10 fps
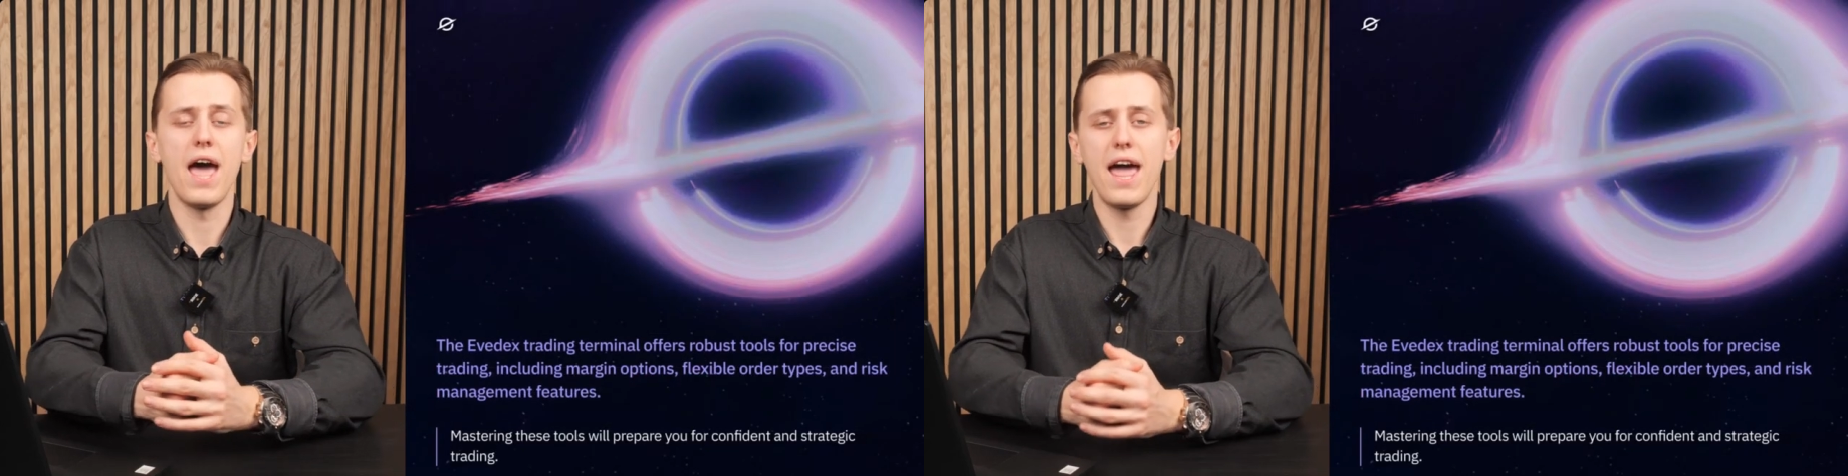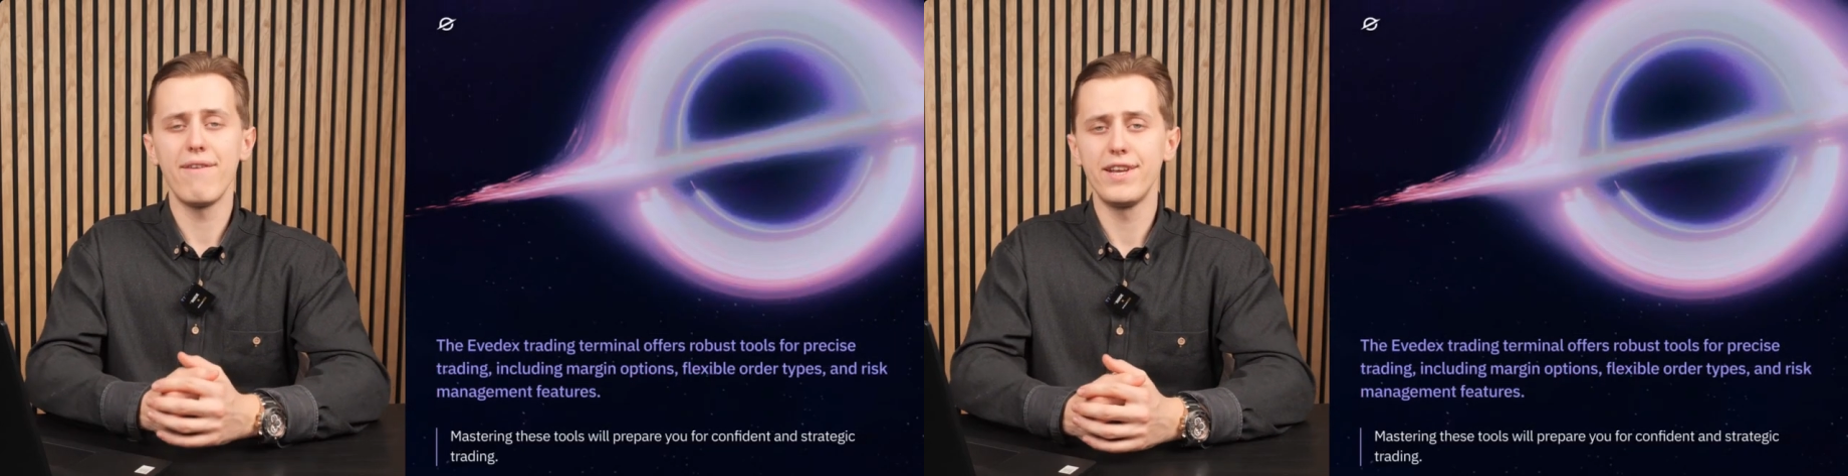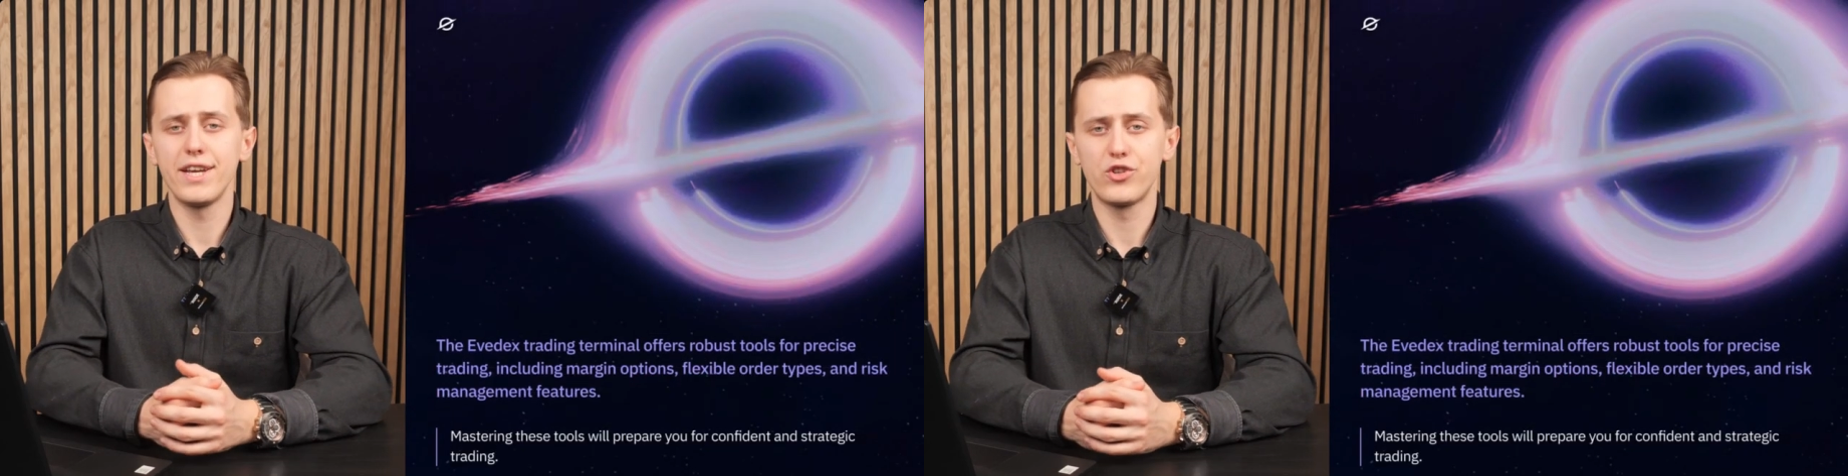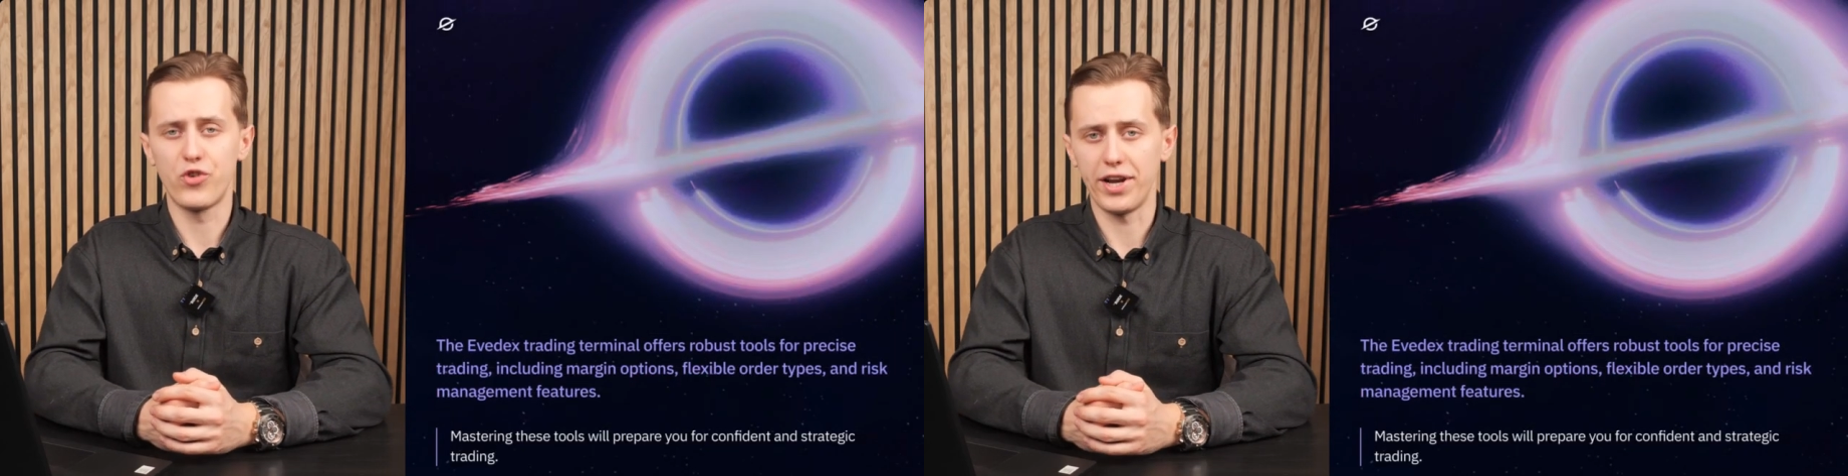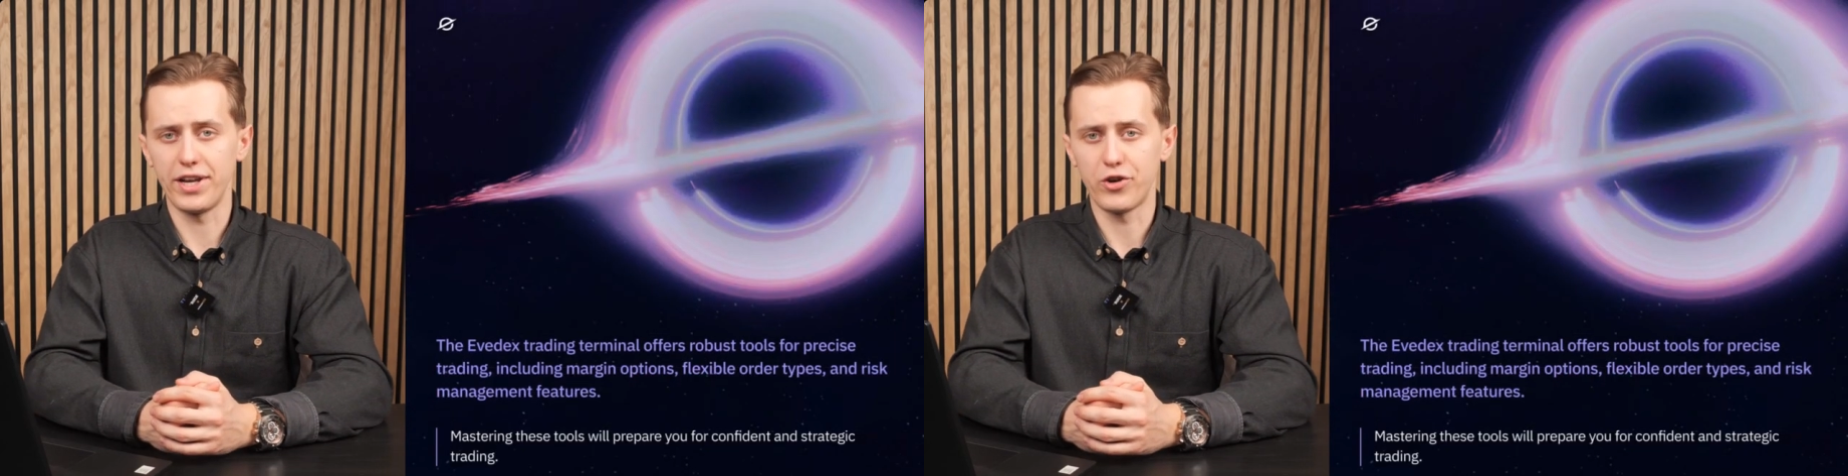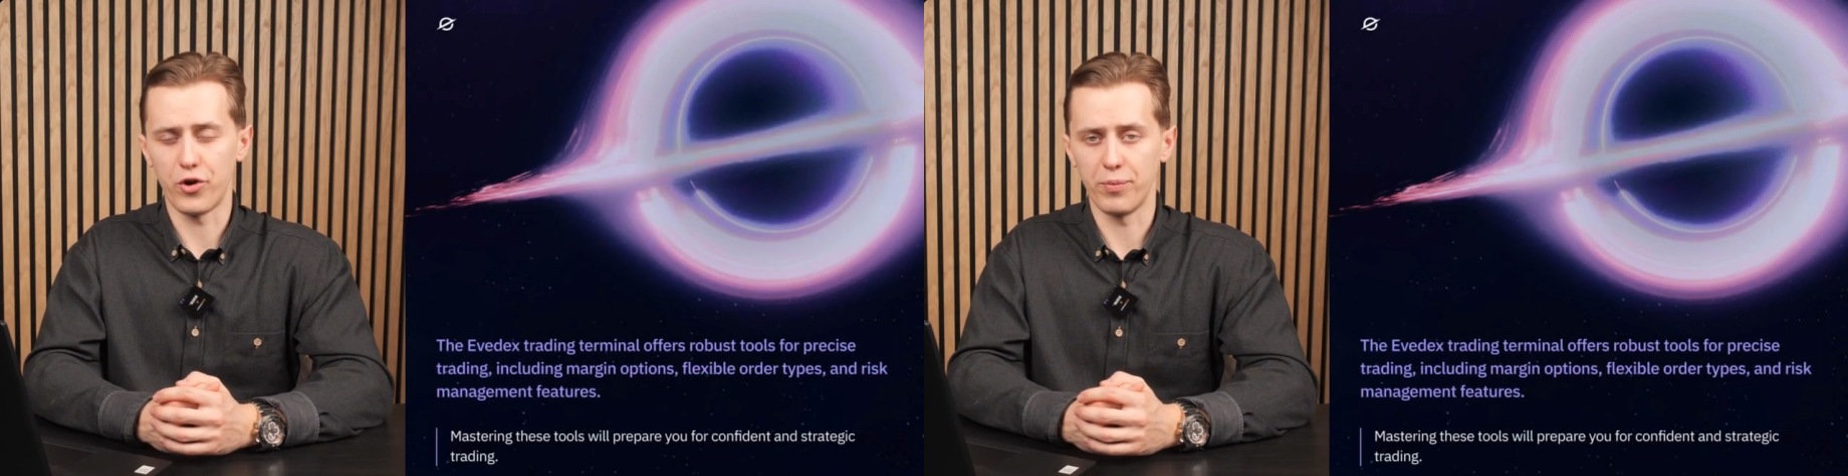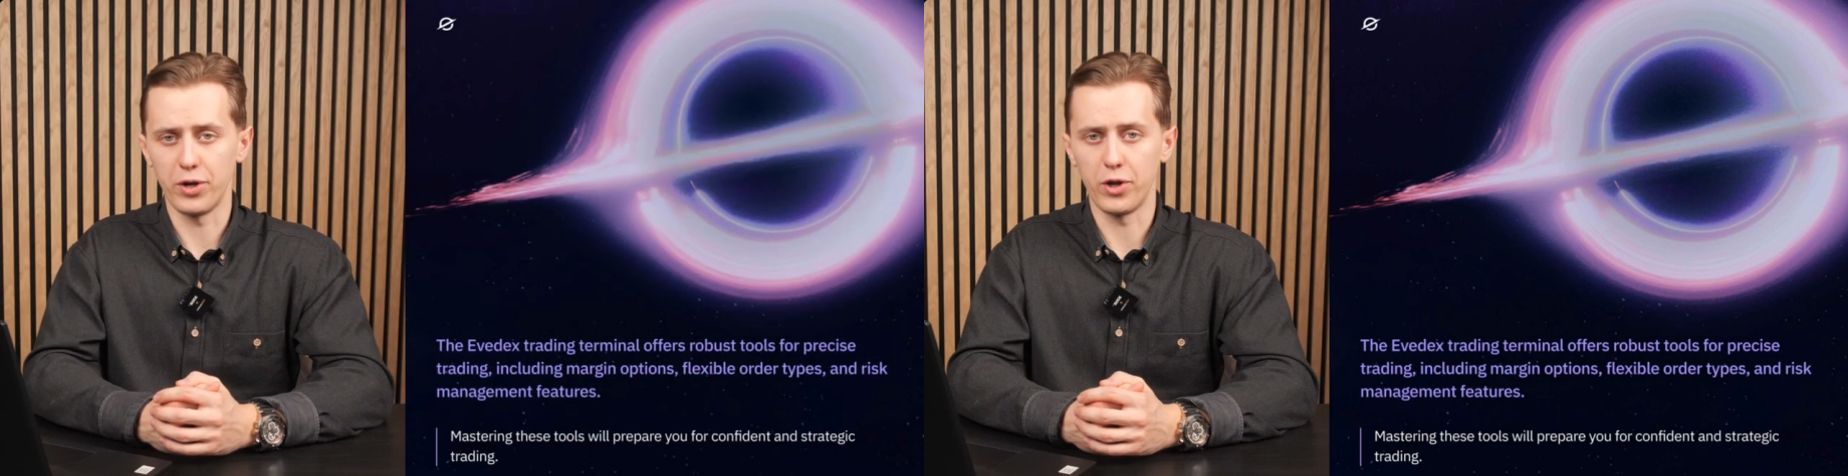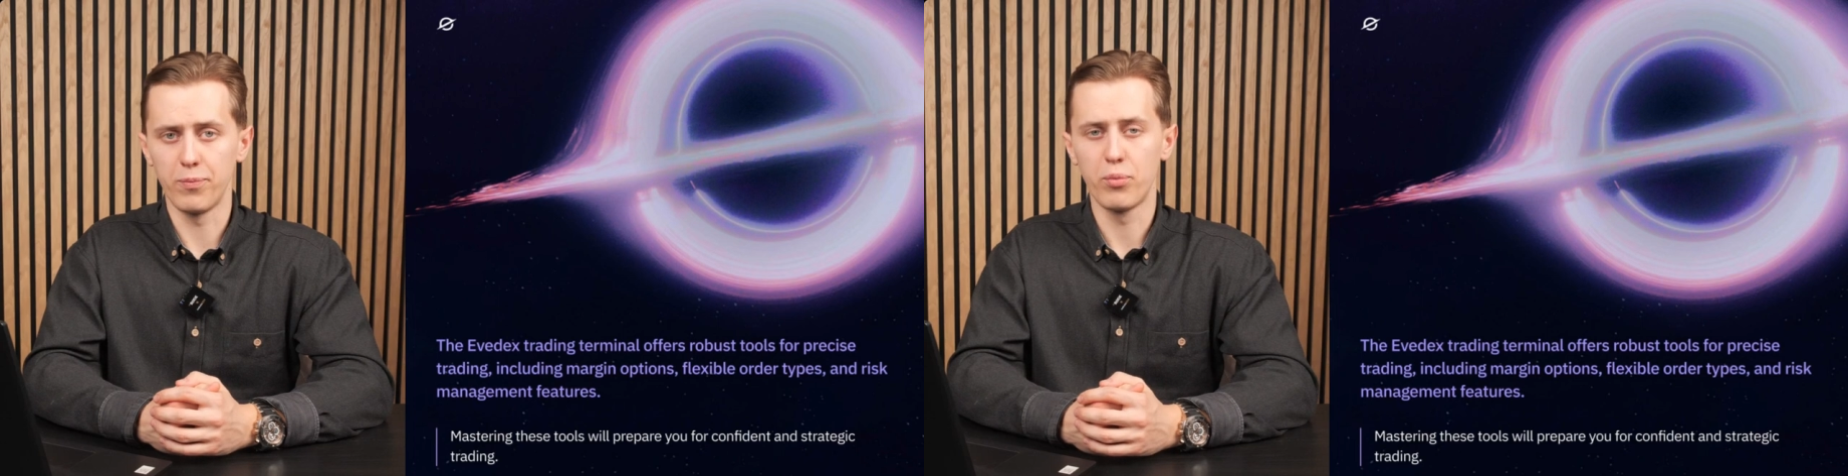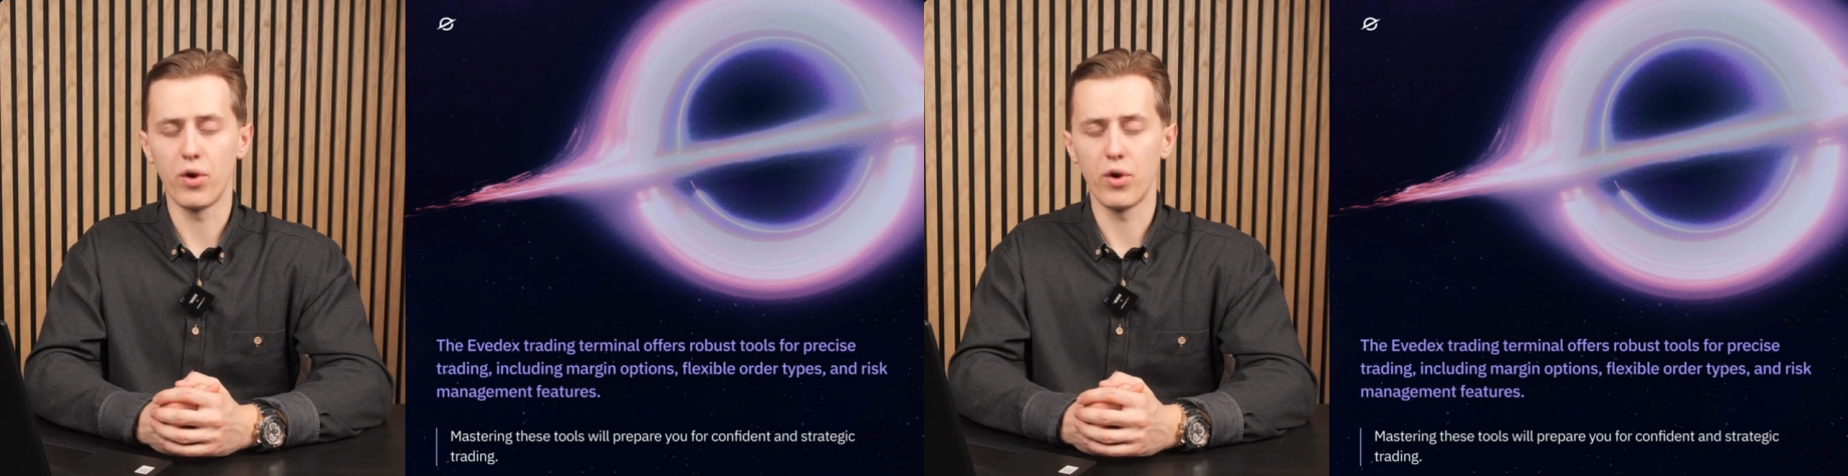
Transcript: Evedex Trading Terminal